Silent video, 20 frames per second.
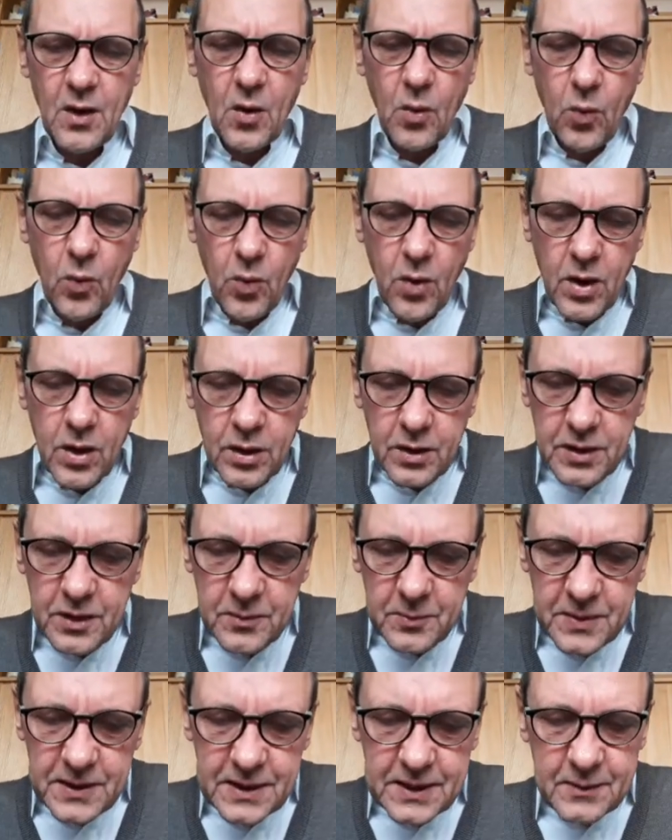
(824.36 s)
Wanna
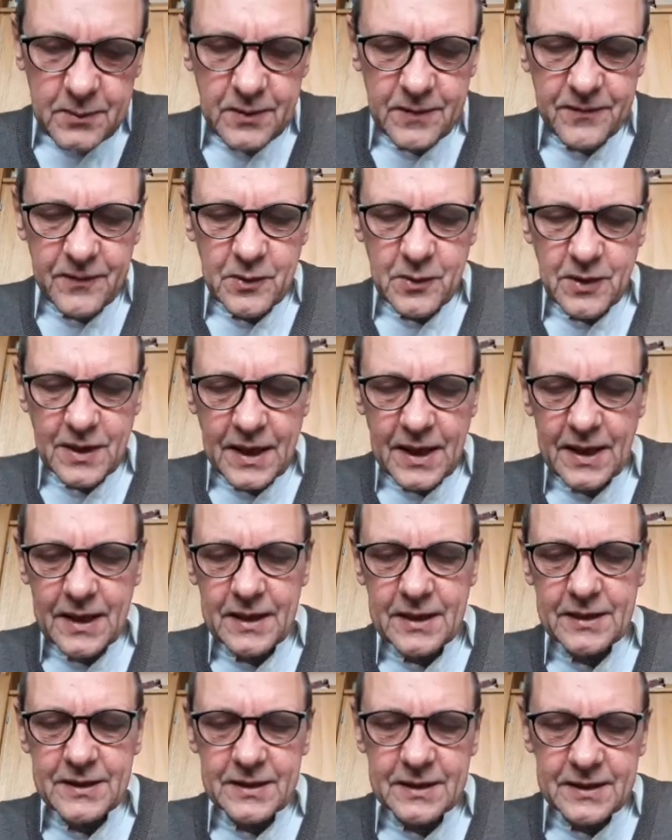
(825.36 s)
be with you
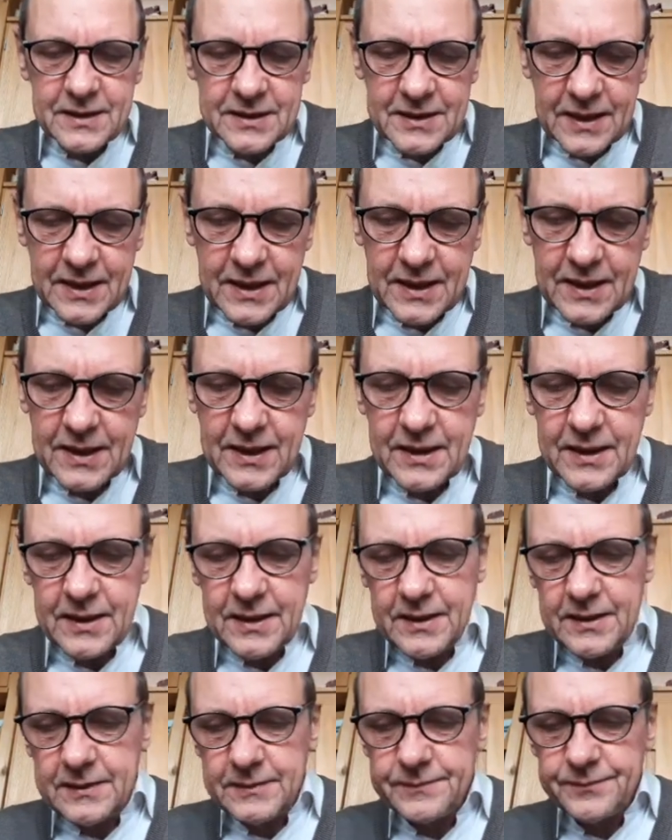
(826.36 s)
night and
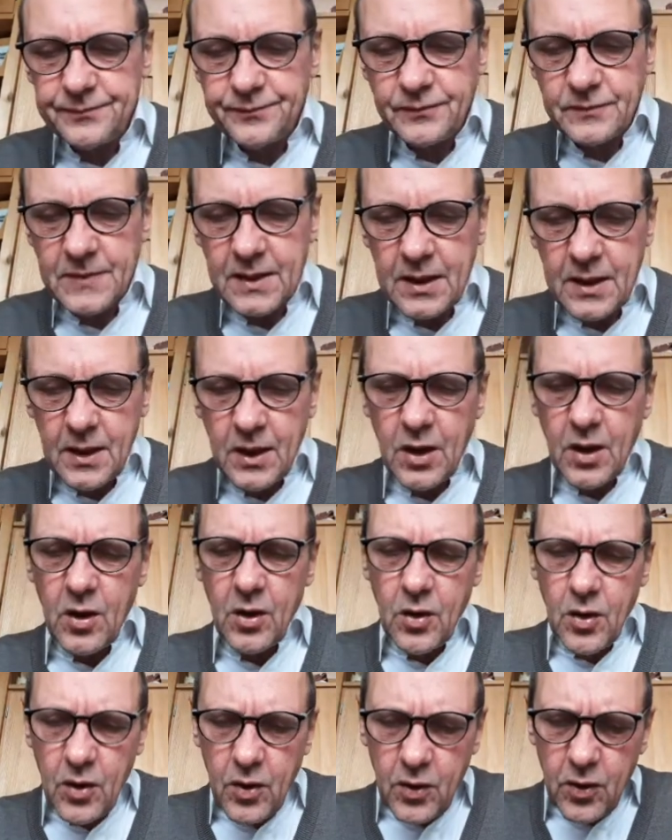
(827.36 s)
day.
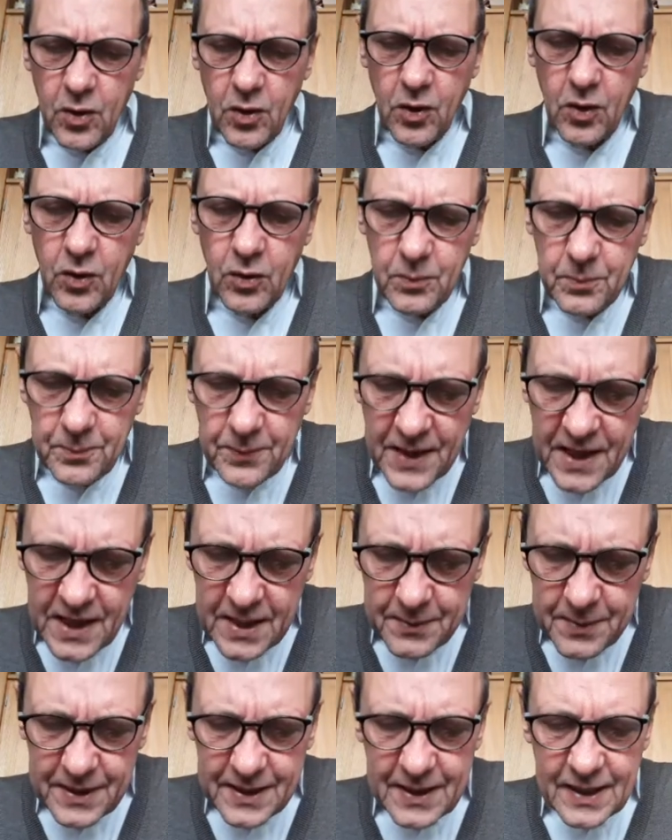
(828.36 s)
Oh
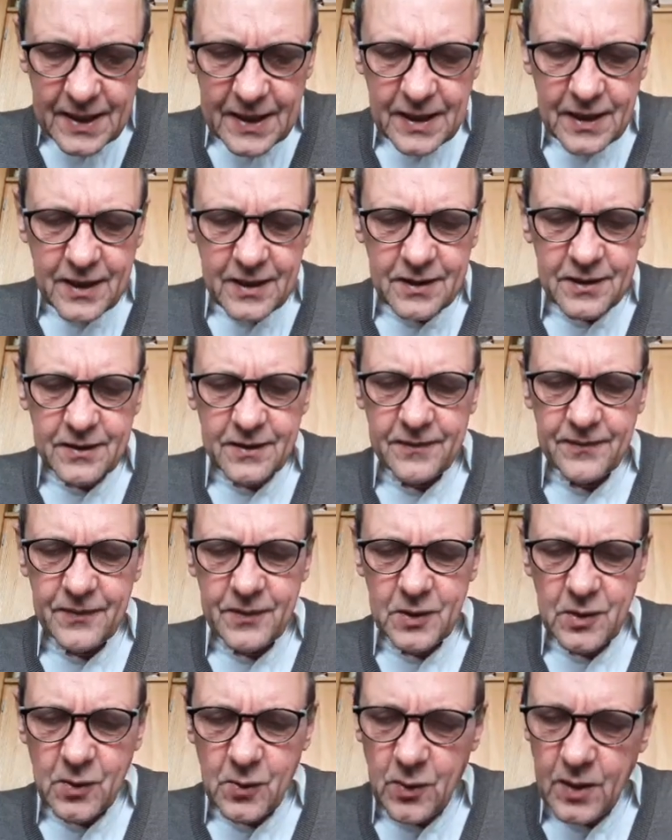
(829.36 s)
baby, I love
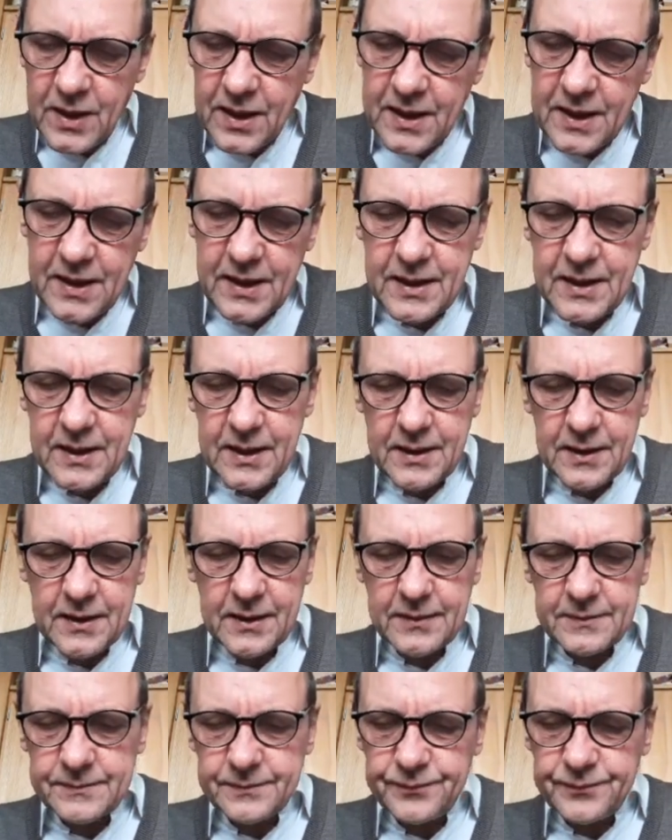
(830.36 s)
your way.